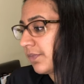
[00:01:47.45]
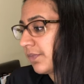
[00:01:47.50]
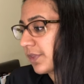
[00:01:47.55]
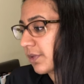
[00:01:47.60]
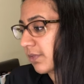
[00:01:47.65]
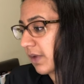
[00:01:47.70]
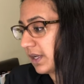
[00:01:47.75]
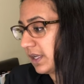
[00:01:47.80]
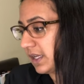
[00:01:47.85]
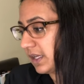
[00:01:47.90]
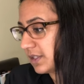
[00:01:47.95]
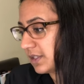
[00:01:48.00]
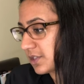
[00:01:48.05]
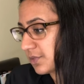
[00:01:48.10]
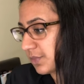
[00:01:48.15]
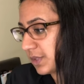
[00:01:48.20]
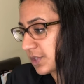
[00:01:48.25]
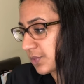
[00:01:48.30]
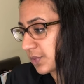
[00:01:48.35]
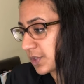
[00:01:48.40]
The writing
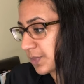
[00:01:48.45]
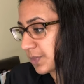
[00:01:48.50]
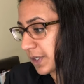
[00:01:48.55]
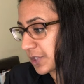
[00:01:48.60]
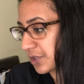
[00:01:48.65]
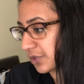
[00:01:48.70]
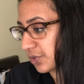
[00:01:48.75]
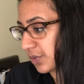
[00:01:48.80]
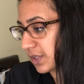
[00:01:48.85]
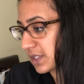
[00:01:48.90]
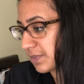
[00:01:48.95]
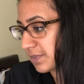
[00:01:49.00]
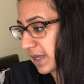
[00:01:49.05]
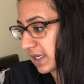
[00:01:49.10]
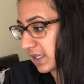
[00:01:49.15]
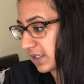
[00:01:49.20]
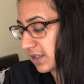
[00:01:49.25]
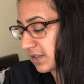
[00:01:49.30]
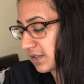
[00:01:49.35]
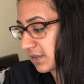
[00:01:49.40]
instruments with special twist
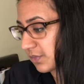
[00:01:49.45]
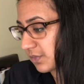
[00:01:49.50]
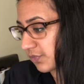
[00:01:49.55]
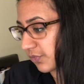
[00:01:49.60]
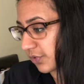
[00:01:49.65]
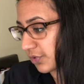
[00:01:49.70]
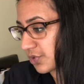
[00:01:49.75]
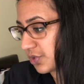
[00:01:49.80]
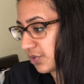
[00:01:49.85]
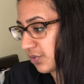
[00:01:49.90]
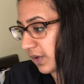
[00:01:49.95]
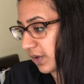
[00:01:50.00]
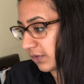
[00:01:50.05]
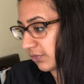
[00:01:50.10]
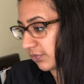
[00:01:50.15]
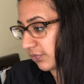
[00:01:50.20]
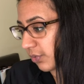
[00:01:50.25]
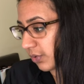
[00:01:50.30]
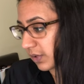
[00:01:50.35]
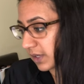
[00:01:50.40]
mechanisms for 2- and
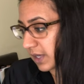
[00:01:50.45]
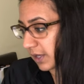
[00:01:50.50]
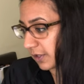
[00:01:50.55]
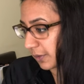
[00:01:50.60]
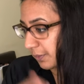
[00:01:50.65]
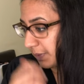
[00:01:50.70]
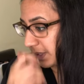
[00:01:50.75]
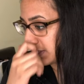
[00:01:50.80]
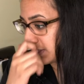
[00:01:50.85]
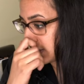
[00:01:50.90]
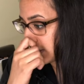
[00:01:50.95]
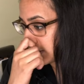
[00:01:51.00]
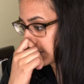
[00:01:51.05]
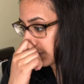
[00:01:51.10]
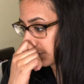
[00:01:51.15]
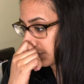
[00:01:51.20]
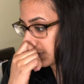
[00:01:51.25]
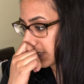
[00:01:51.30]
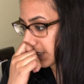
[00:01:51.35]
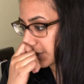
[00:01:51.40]
4-color pen
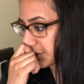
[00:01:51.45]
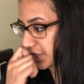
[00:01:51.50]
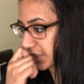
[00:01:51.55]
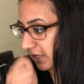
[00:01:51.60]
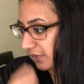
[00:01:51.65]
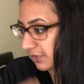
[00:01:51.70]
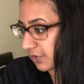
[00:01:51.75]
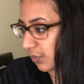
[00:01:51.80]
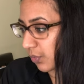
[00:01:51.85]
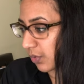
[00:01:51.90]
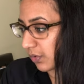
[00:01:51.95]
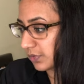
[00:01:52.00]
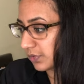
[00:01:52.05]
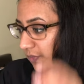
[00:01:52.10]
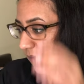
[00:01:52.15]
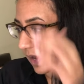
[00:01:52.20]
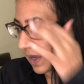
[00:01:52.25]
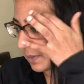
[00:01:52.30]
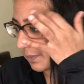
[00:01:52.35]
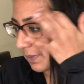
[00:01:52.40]
systems achieved
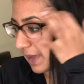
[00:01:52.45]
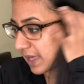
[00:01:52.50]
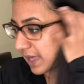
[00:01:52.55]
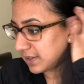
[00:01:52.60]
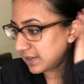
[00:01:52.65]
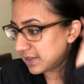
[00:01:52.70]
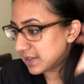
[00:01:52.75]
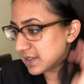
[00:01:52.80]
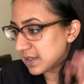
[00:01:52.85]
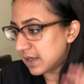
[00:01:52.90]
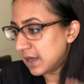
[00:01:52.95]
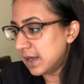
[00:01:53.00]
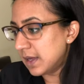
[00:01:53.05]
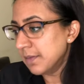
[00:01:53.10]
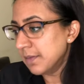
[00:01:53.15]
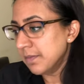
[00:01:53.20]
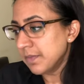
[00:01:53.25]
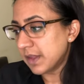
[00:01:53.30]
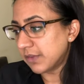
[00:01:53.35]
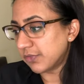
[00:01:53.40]
worldwide patents.
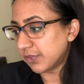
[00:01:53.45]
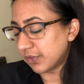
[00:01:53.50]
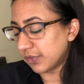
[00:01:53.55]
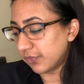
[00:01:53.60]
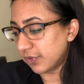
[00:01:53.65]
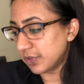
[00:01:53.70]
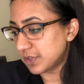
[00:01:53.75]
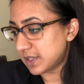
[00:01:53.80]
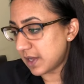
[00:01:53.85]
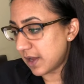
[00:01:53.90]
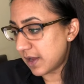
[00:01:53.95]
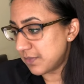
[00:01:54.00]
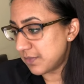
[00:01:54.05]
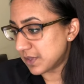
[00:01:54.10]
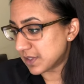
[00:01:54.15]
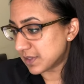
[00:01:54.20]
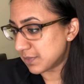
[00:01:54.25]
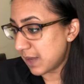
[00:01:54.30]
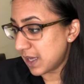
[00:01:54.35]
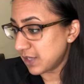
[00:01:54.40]
And for the first time,
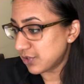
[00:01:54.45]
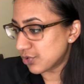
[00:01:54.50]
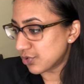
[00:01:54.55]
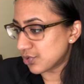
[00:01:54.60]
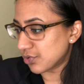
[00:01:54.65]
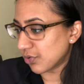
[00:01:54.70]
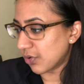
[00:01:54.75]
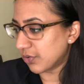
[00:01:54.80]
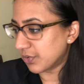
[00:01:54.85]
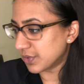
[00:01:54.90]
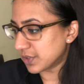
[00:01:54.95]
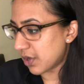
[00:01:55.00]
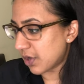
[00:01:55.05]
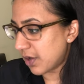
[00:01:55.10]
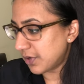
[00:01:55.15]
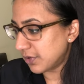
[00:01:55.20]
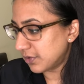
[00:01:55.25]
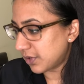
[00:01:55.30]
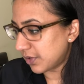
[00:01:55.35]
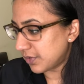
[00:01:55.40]
this masterstroke was
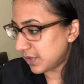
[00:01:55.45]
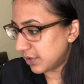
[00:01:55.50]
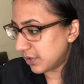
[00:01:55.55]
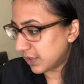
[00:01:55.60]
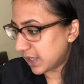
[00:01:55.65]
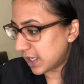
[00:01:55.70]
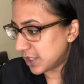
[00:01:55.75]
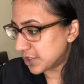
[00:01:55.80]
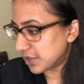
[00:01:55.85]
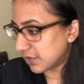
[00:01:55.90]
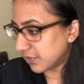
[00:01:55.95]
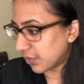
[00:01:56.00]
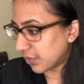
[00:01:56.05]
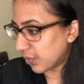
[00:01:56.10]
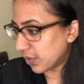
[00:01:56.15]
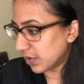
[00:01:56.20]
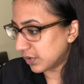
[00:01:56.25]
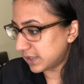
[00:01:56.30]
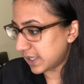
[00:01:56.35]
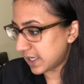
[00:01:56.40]
honored on the occasion of the
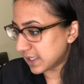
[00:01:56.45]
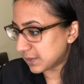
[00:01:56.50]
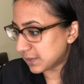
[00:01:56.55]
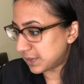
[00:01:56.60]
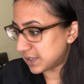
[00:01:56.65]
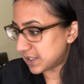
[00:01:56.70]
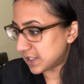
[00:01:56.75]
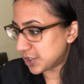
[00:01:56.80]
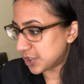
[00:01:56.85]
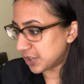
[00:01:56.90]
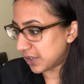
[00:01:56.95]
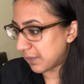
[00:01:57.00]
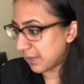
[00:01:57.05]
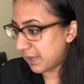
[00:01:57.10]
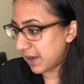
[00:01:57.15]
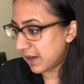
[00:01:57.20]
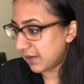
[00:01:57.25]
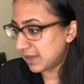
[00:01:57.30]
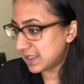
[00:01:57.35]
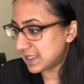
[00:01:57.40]
World Exposition in
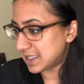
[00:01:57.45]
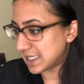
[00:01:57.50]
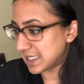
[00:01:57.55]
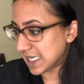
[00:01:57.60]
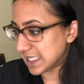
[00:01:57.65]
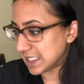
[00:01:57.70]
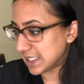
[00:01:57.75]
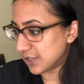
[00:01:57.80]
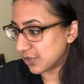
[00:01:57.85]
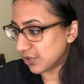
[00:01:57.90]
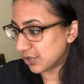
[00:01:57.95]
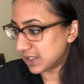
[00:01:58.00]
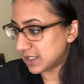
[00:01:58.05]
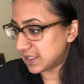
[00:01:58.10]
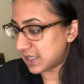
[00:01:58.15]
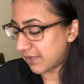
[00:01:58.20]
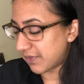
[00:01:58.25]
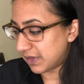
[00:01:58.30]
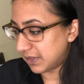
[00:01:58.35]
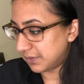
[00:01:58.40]
Paris in
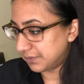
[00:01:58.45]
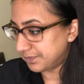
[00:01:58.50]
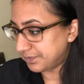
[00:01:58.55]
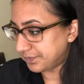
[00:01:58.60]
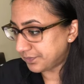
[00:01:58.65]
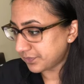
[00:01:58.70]
1937.